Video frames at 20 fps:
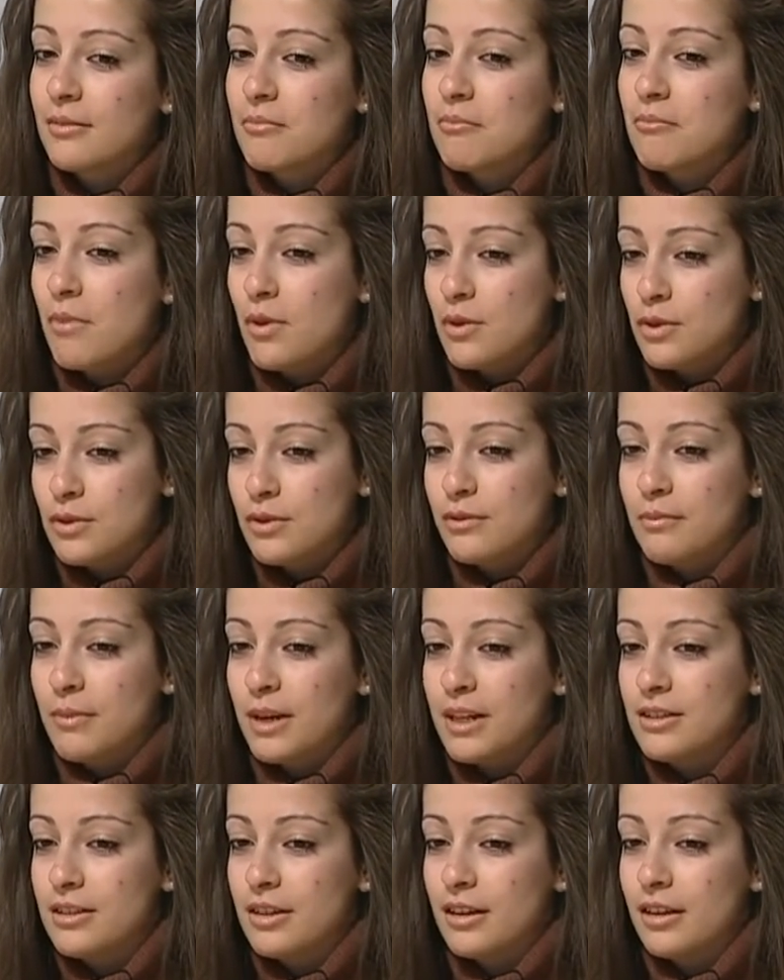most of
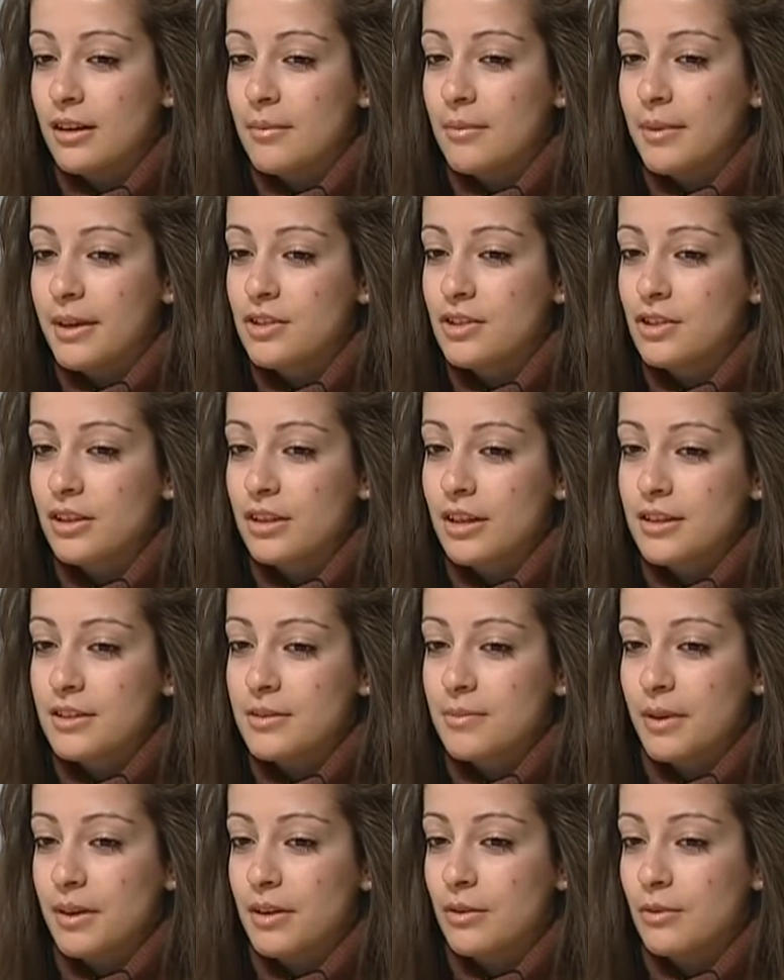my time, actually, I
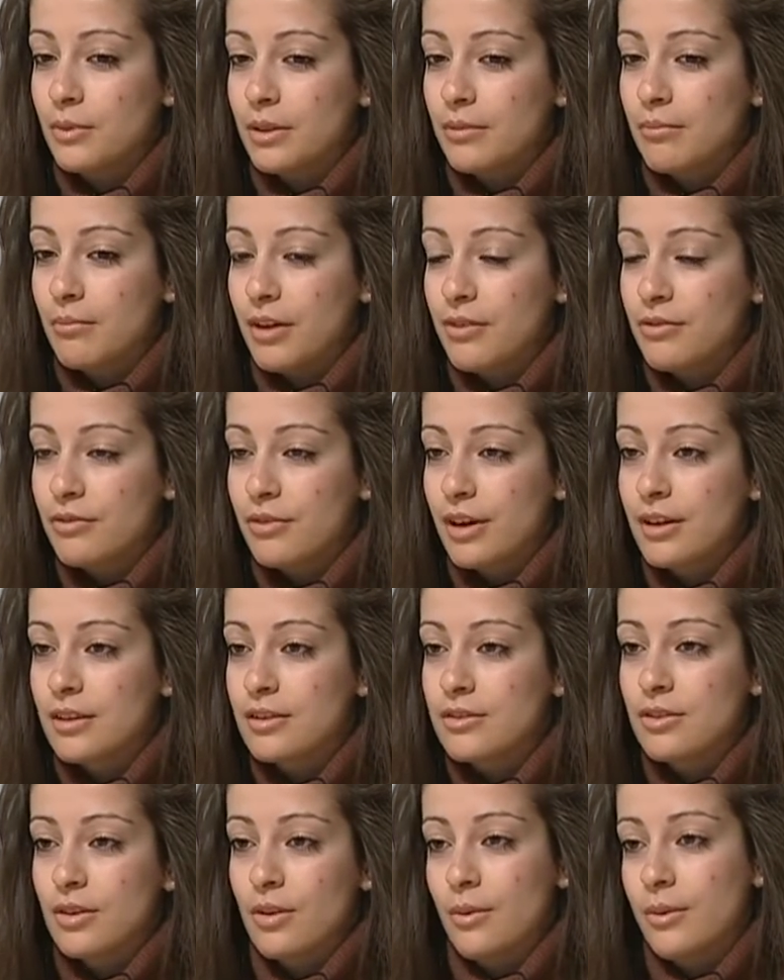spend it with my
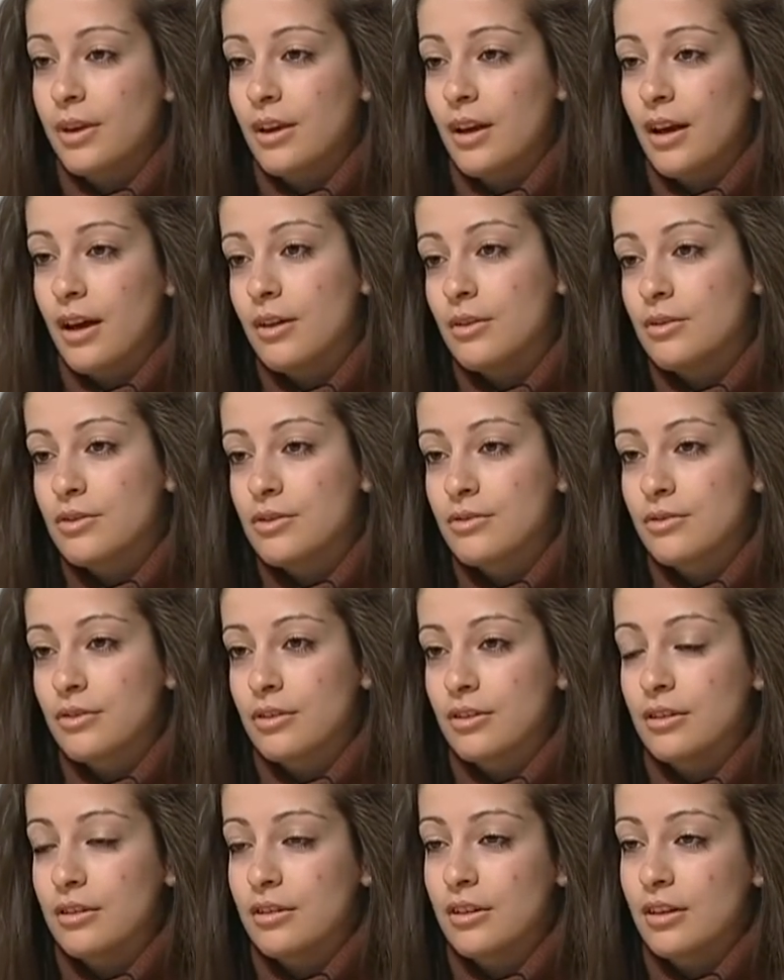friends, going out
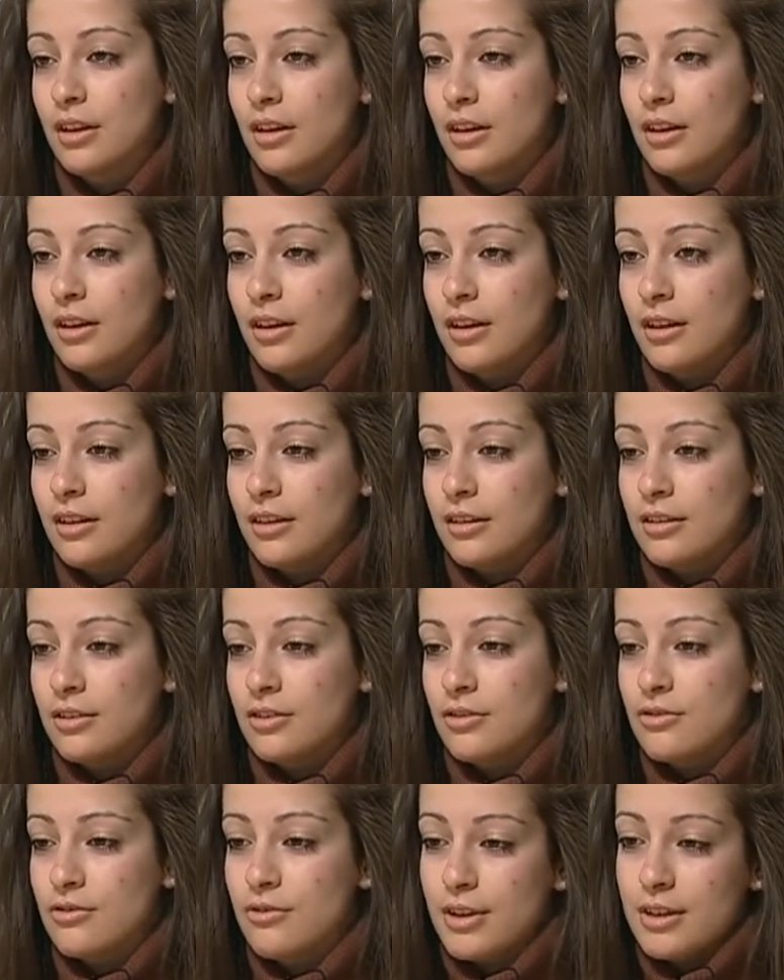for
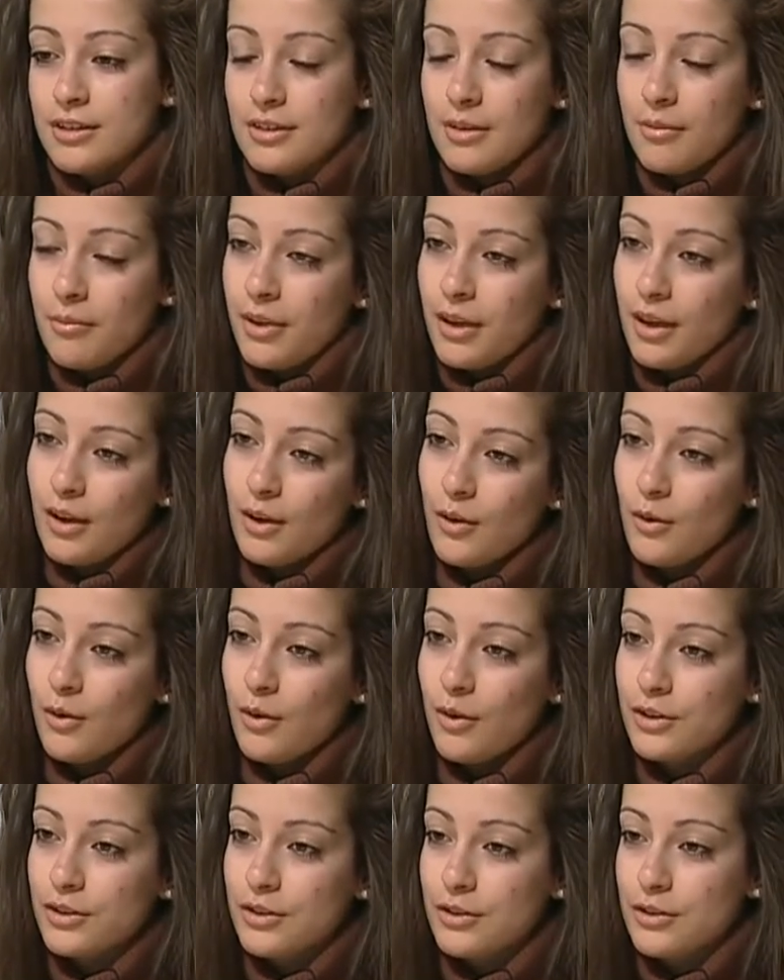to drink something
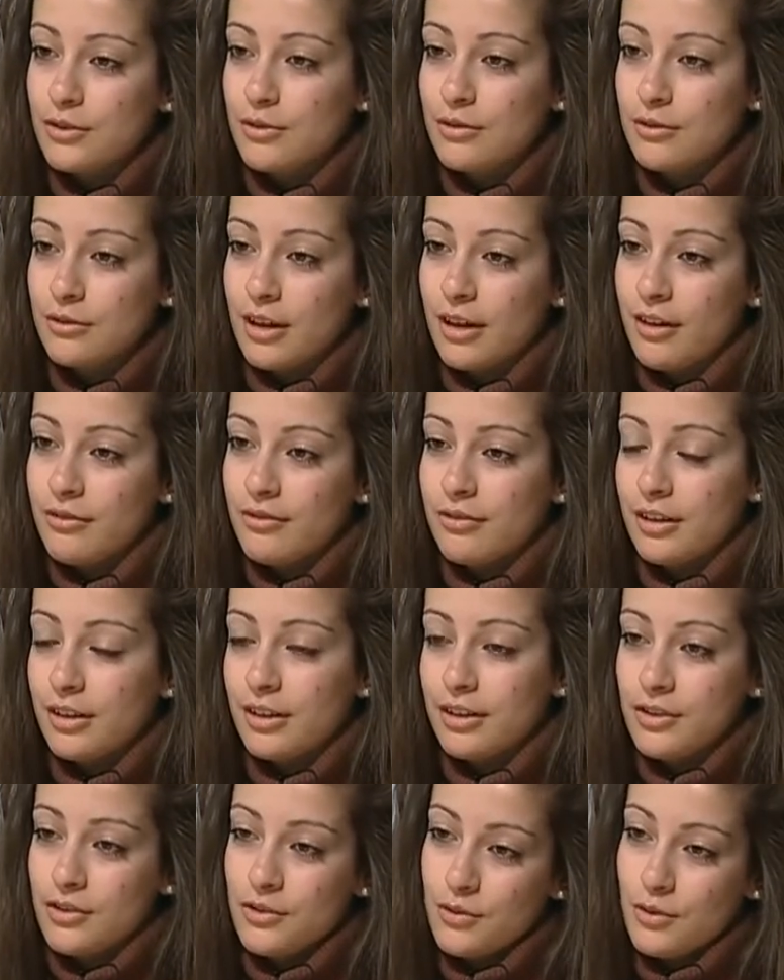or to have
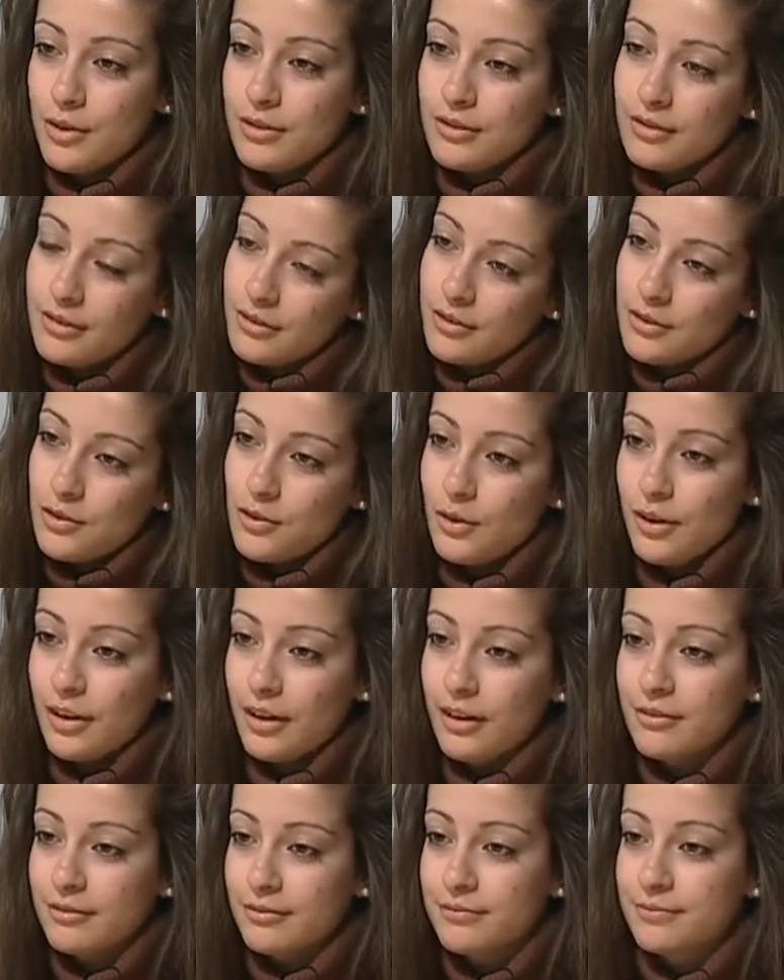fun, enjoy
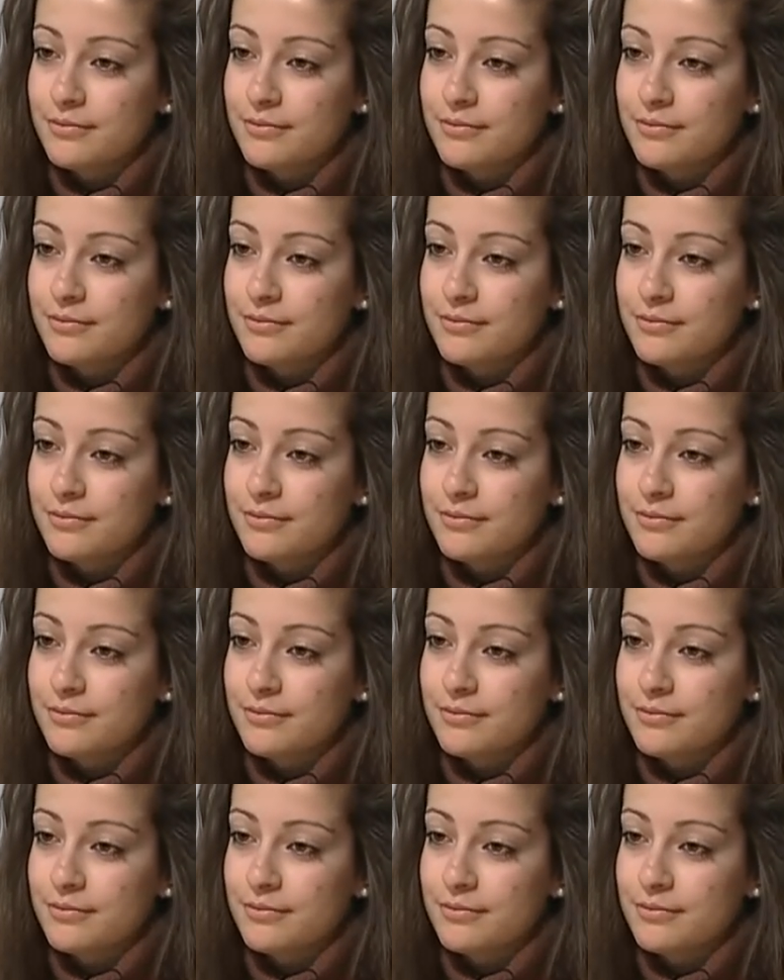it.